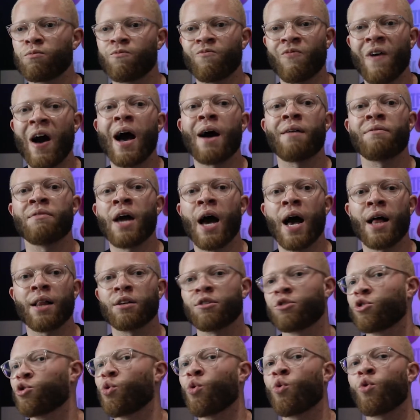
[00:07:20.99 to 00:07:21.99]

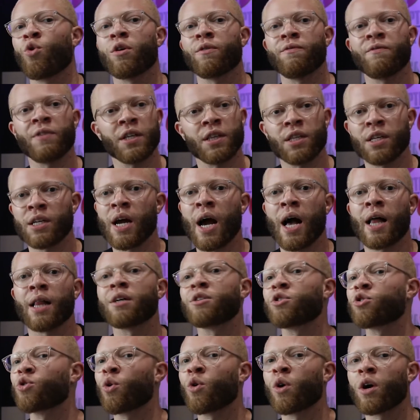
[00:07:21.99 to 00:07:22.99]
$5 or
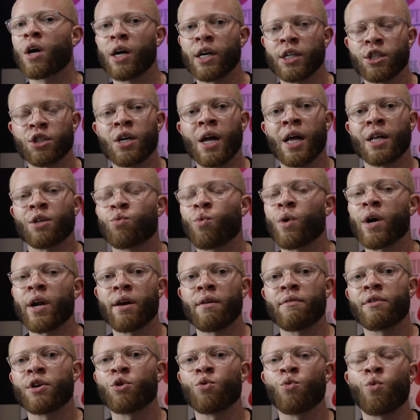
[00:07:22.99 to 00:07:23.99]
$50 or $100,
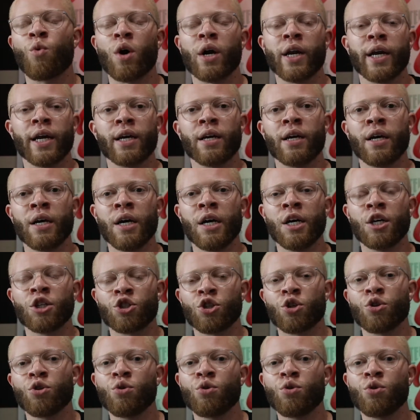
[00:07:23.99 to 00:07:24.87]
whatever you want it to.